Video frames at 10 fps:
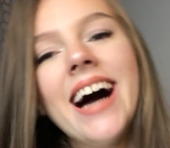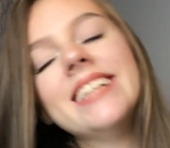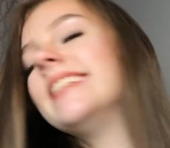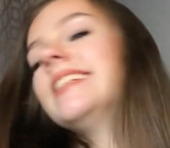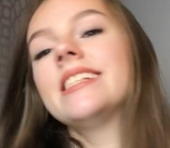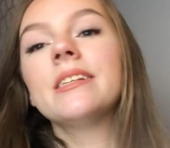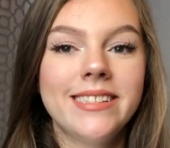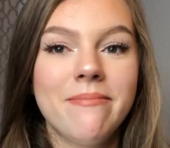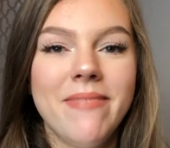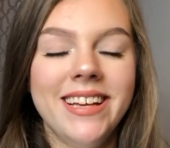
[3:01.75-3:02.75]
and
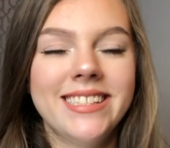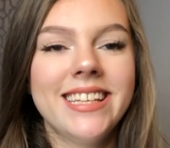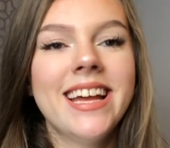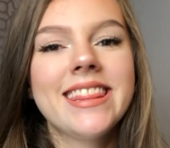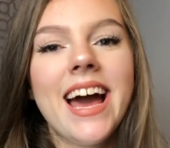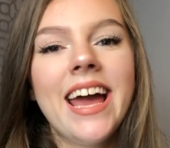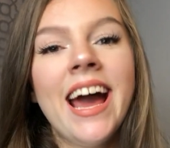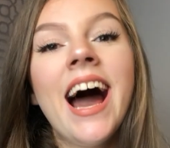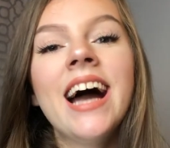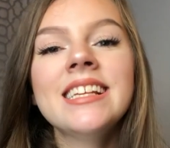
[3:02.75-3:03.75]
it's amazing that it
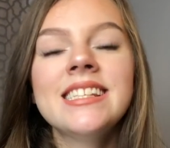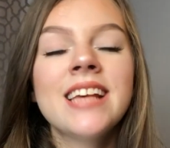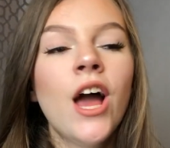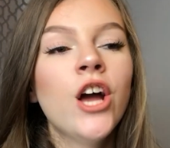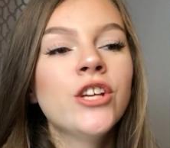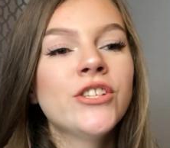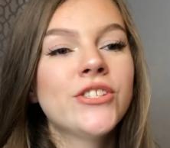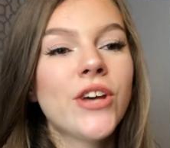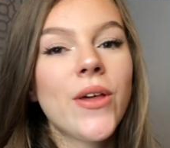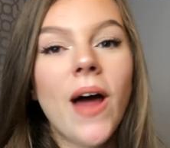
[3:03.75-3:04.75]
has
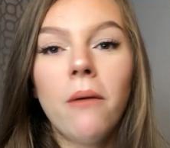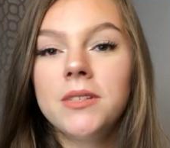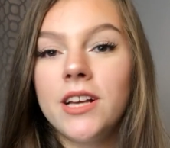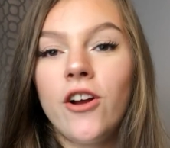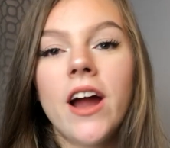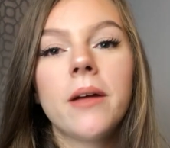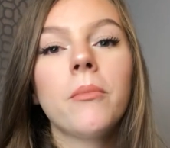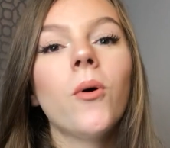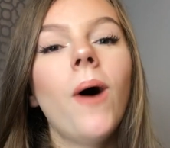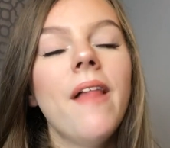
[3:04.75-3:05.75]
so that was
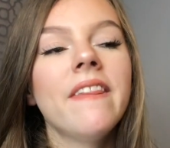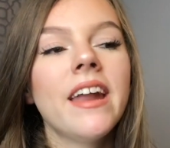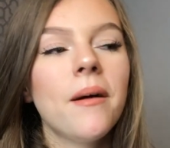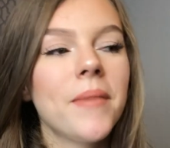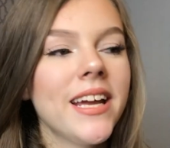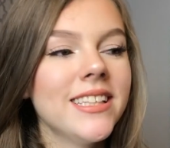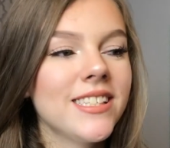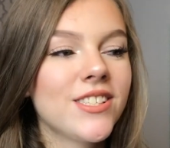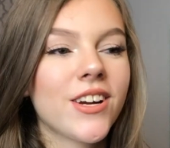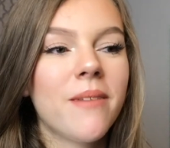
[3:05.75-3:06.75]
incredible. And then on my
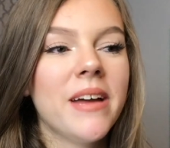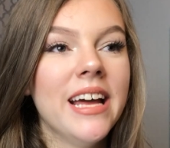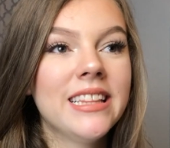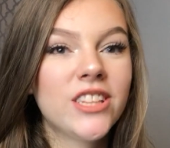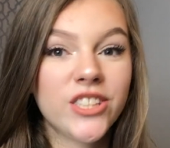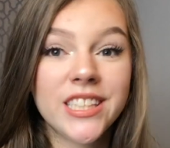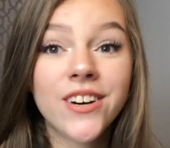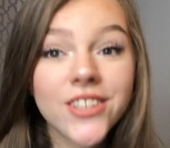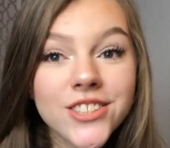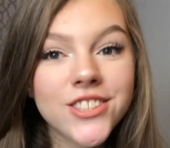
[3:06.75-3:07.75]
Instagram hit
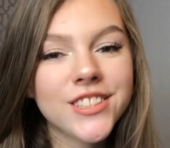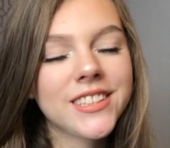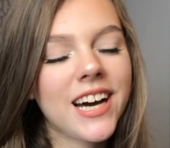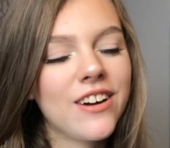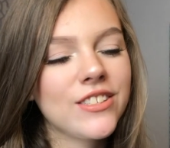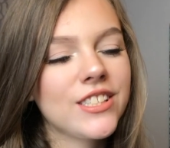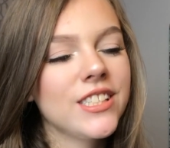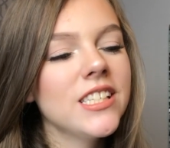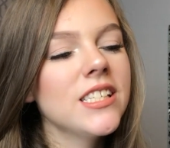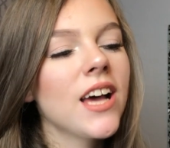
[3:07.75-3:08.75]

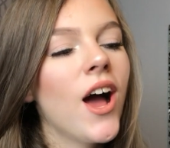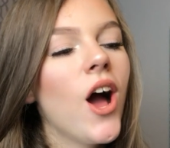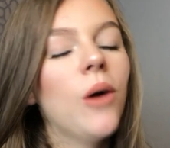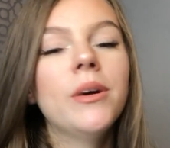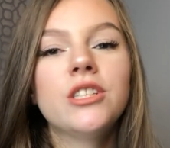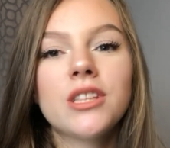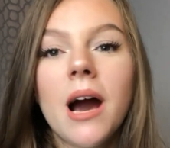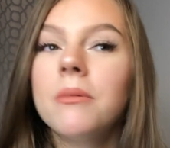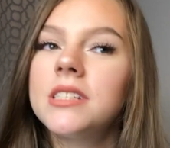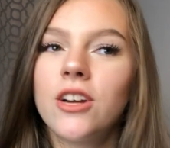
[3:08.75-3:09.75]
300,000, which
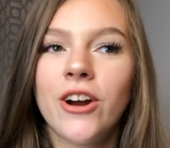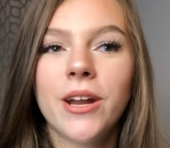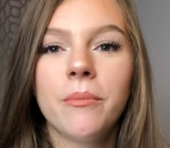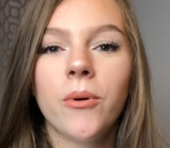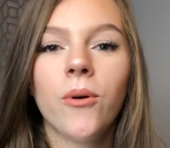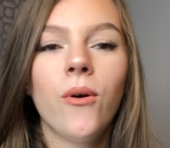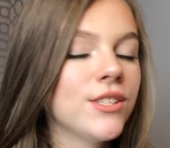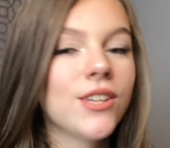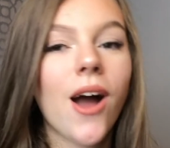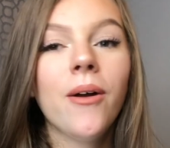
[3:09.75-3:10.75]
that was incredible.
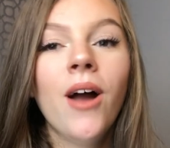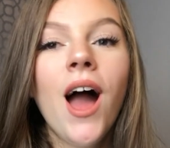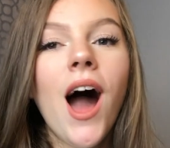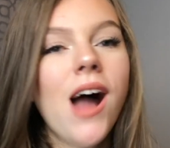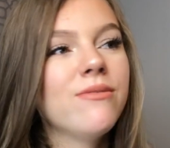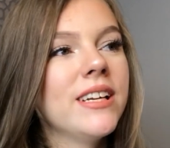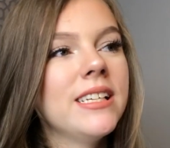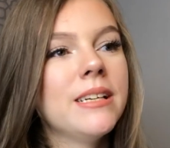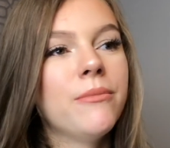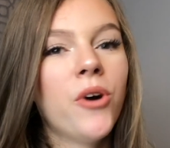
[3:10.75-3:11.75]
So I
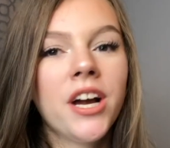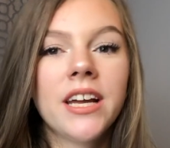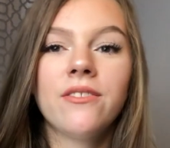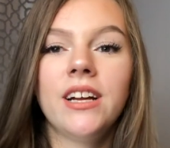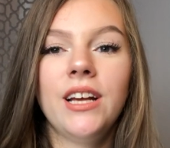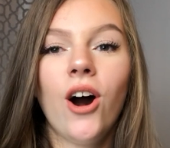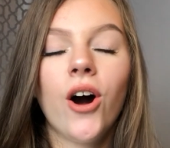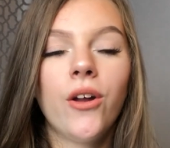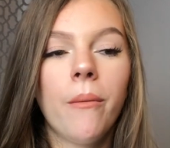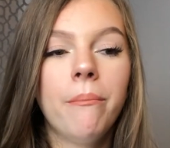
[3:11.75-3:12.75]
really am working really
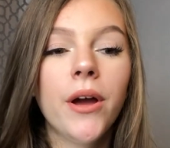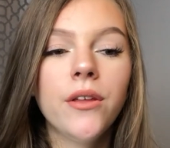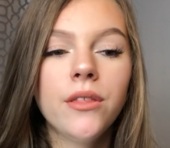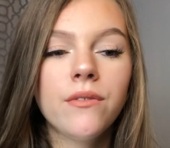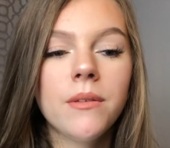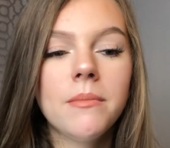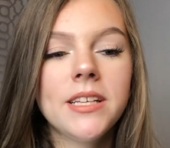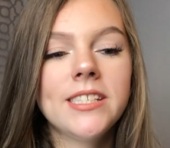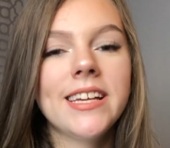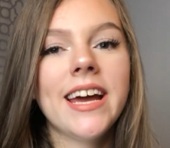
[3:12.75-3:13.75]
hard on both of them
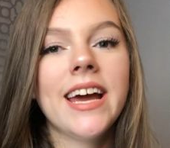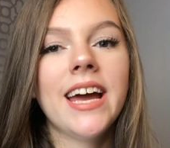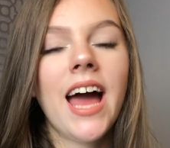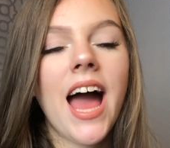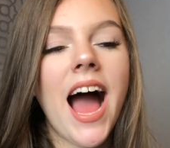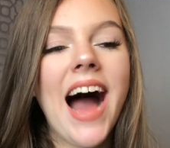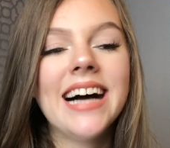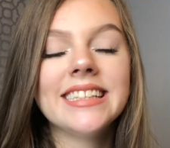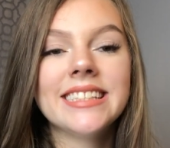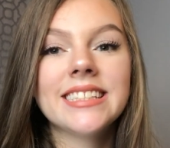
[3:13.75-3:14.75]
this year
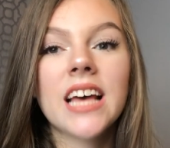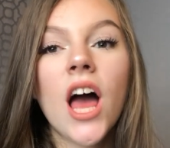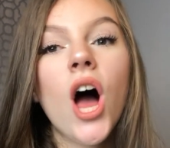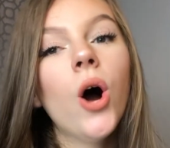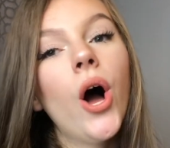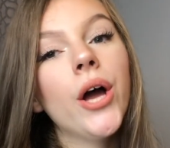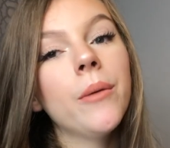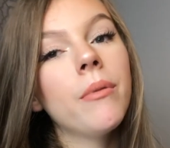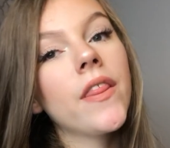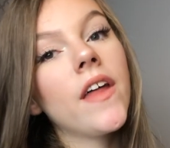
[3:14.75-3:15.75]
and
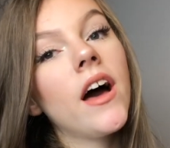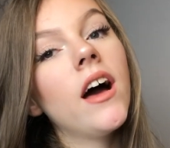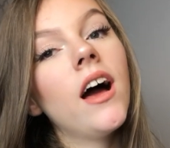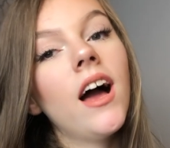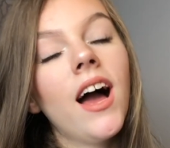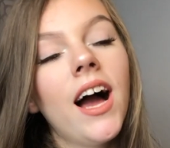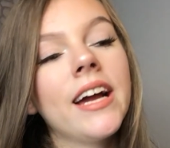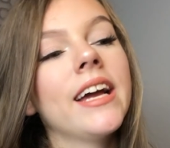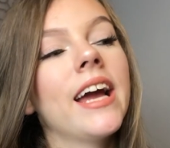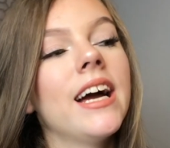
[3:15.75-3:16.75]
hope that I
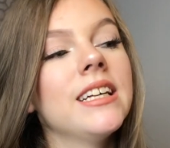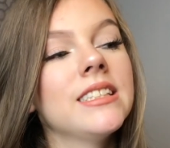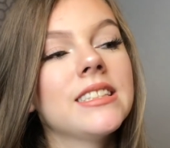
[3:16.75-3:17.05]
can get